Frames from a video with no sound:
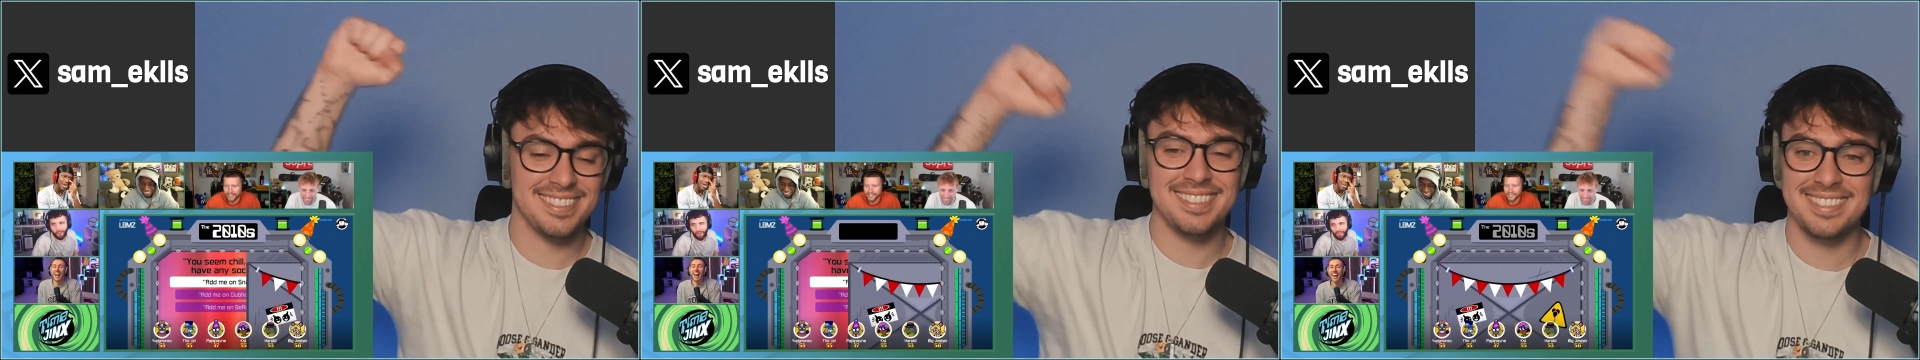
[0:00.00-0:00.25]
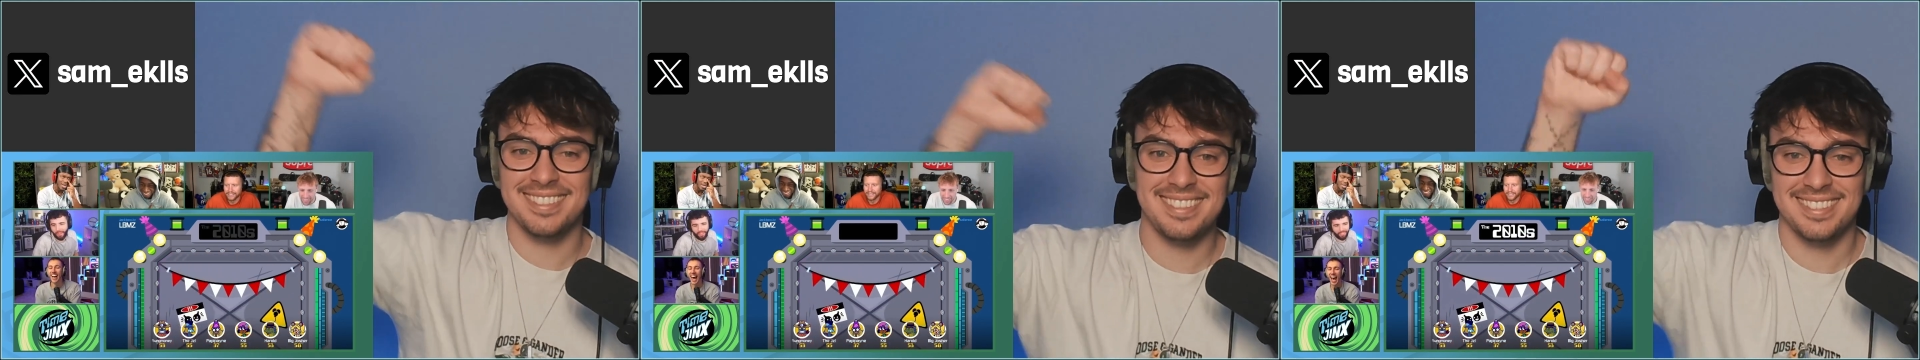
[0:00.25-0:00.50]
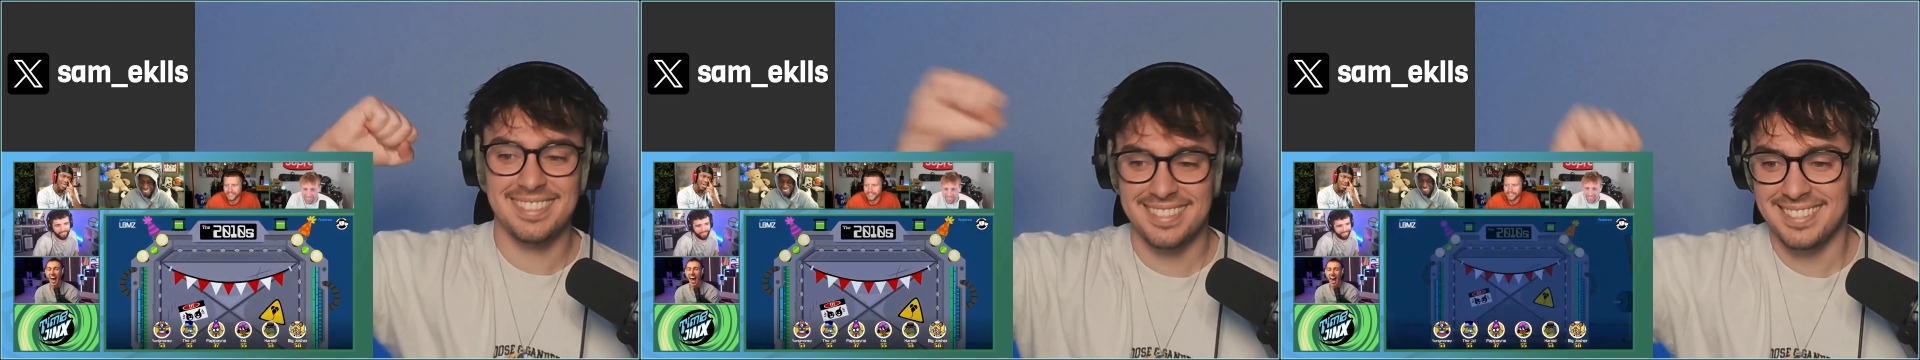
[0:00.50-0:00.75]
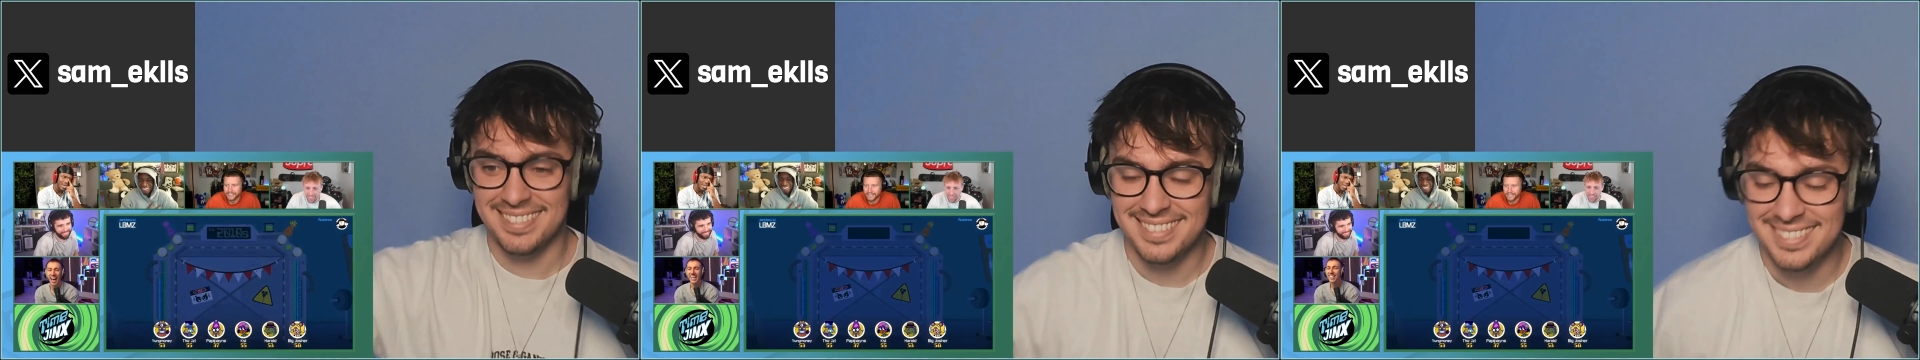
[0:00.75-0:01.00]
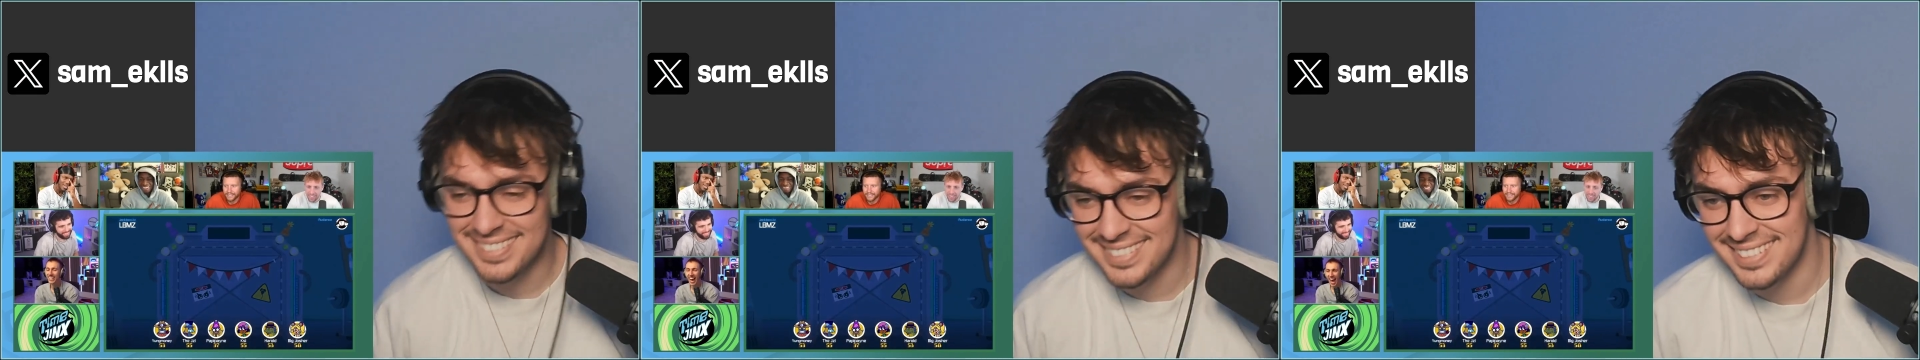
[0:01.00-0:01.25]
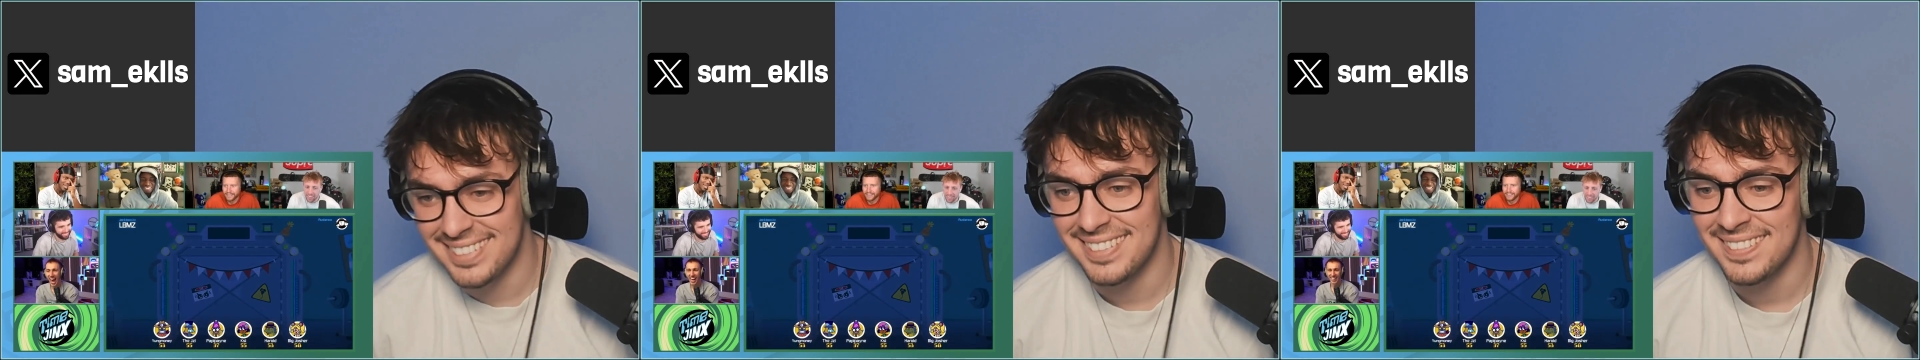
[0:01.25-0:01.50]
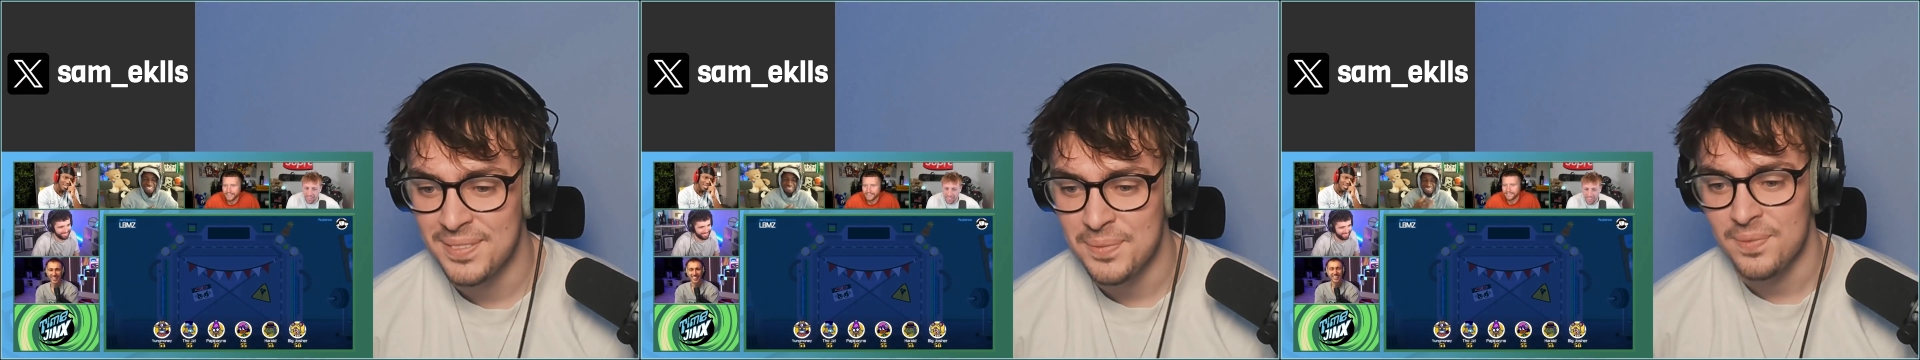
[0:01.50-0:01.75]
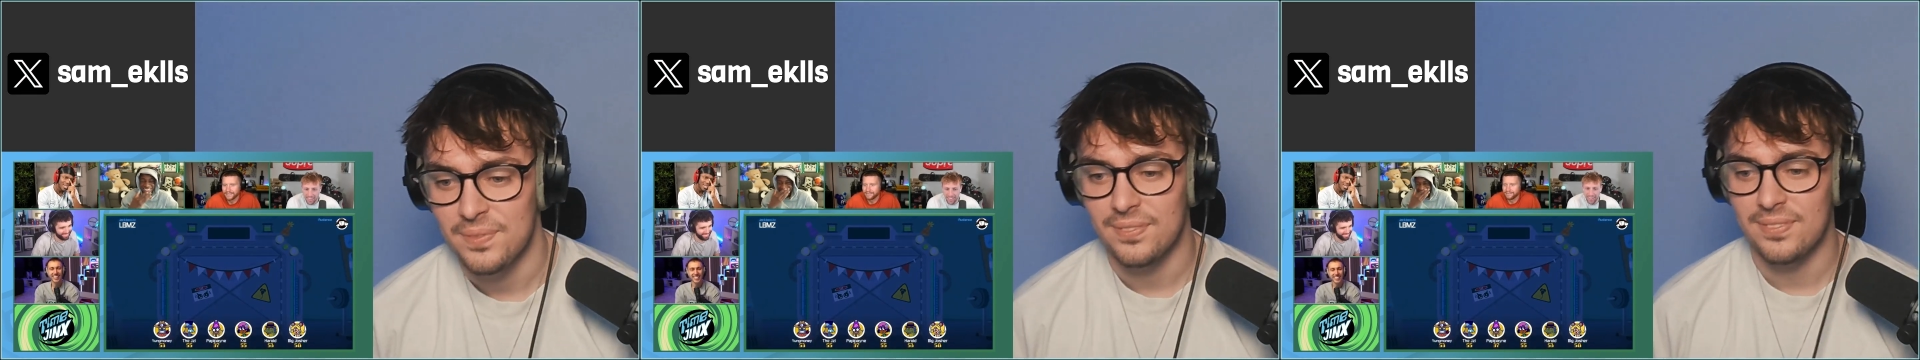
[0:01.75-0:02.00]
yeah.
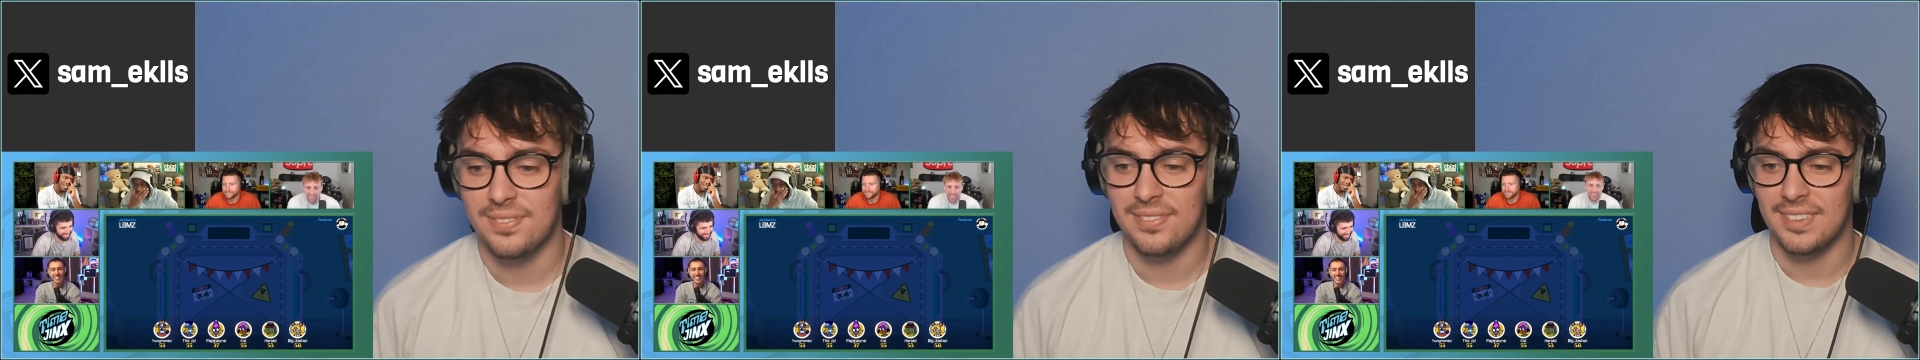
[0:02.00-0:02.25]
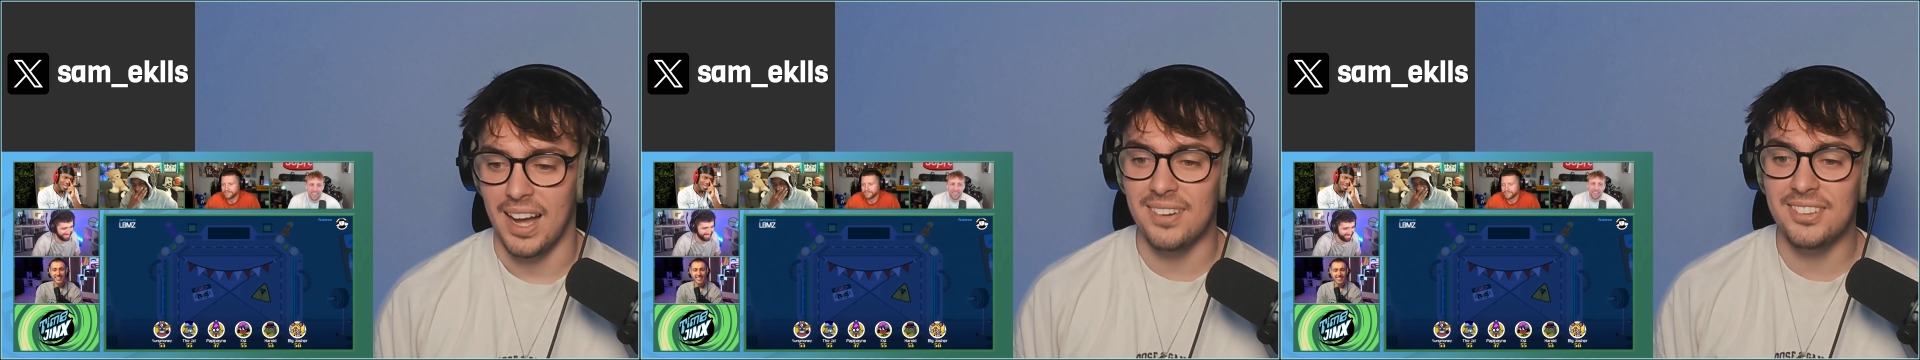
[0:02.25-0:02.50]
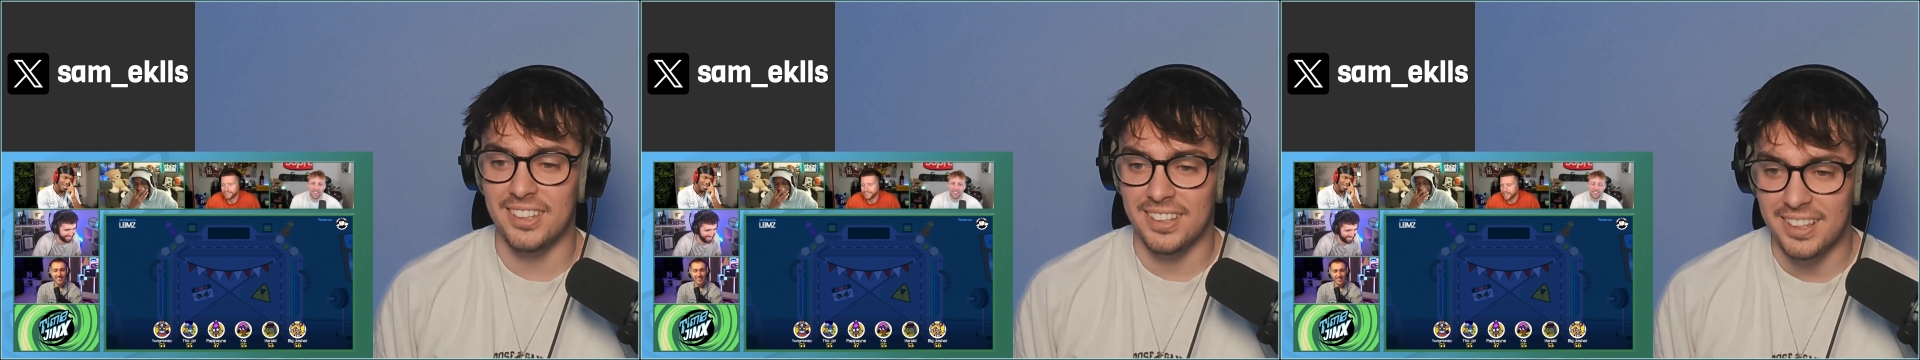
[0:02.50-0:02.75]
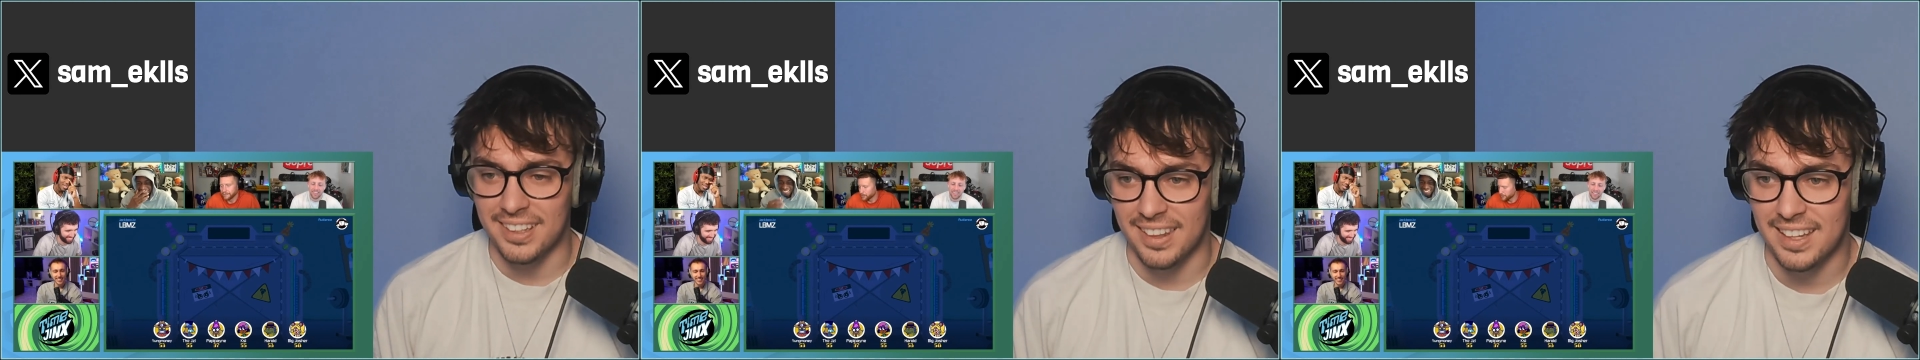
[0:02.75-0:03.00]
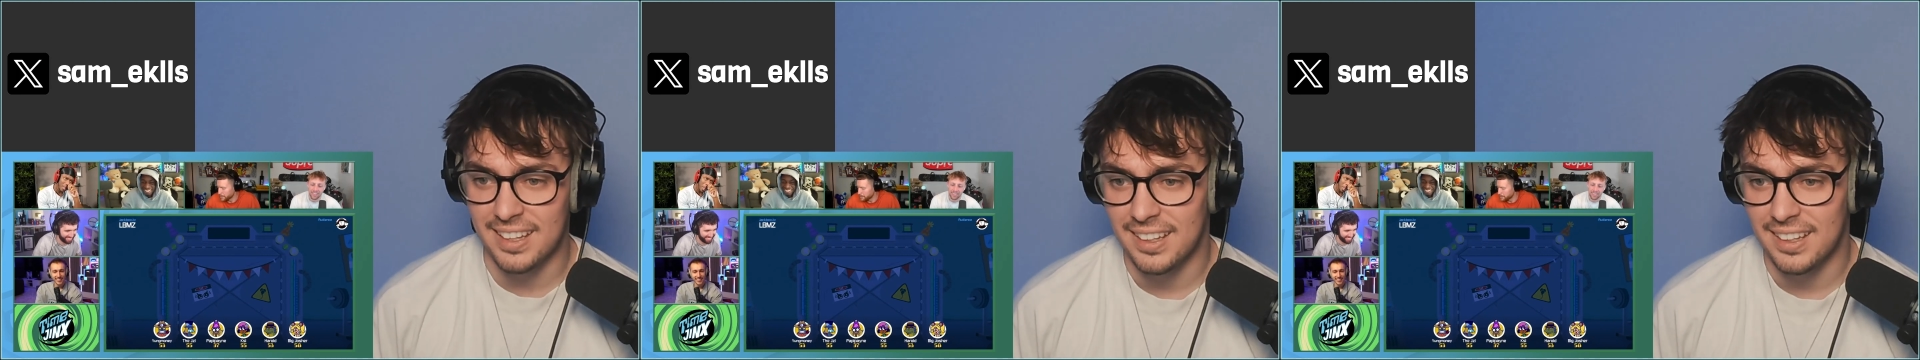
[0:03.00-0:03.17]
yeah. I'm doing good, I think.